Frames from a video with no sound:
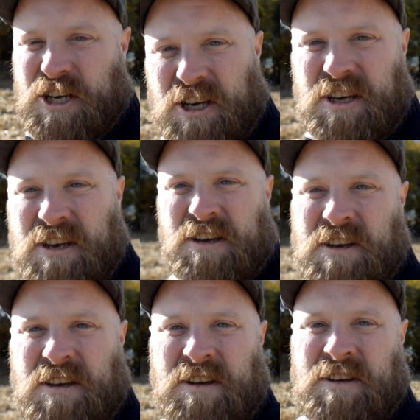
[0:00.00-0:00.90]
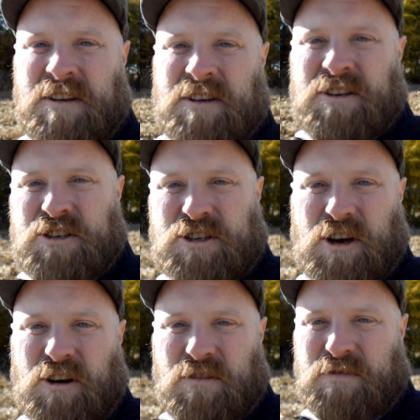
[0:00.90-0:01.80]
a
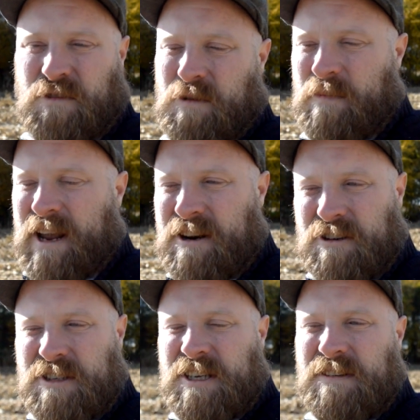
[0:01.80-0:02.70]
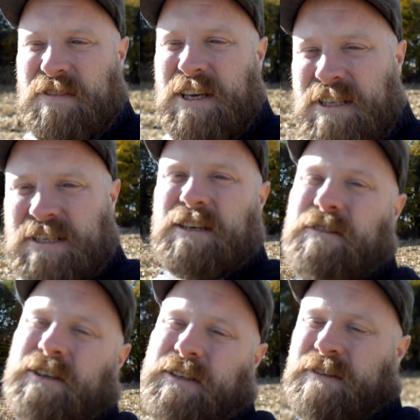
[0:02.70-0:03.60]
show for Maker TV
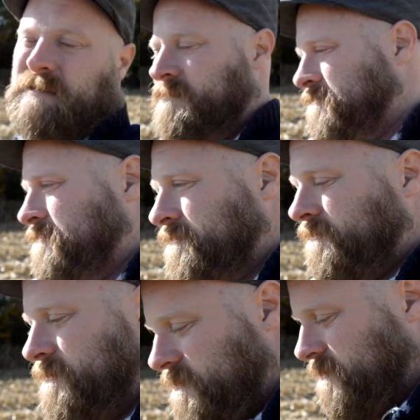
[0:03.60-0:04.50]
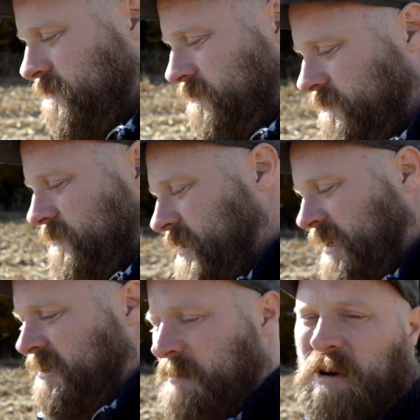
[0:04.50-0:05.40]
series.
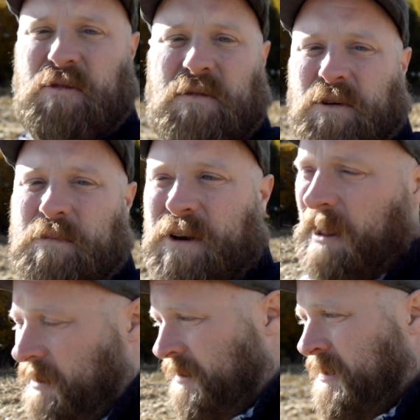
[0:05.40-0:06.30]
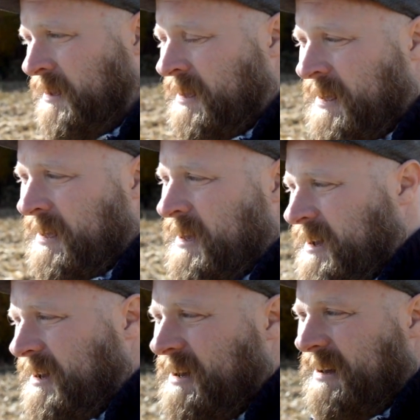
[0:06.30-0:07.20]
It's a mouthful, but
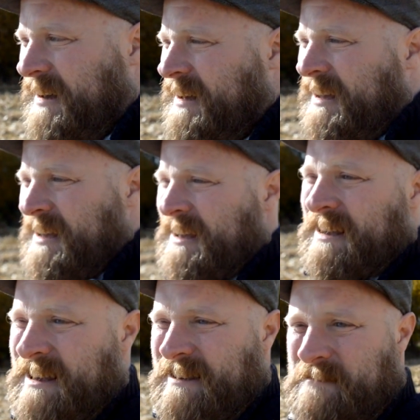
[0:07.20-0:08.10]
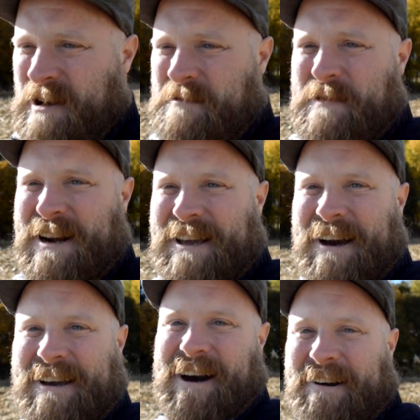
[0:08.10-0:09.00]
the amount of money
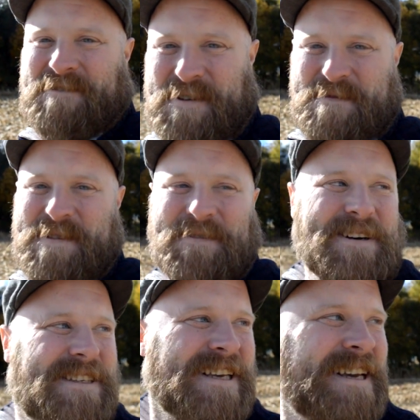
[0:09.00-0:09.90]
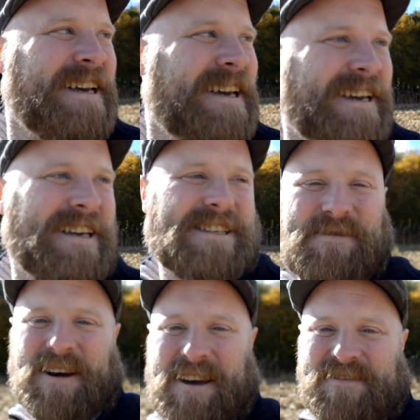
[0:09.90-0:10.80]
I got for it is
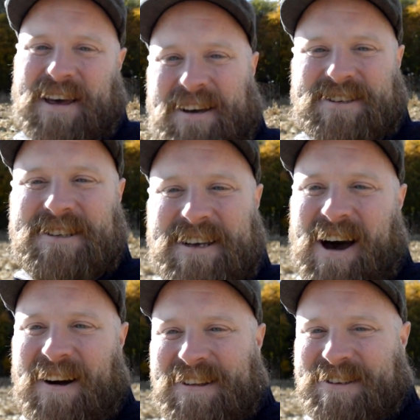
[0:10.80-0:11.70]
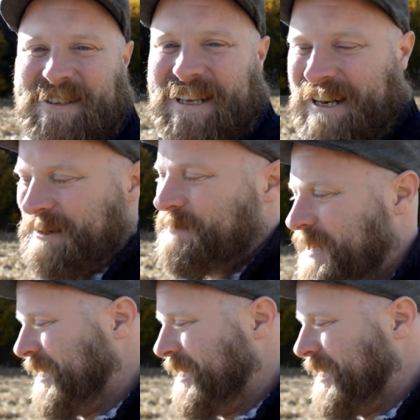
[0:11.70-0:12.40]
$5,000 that I'll be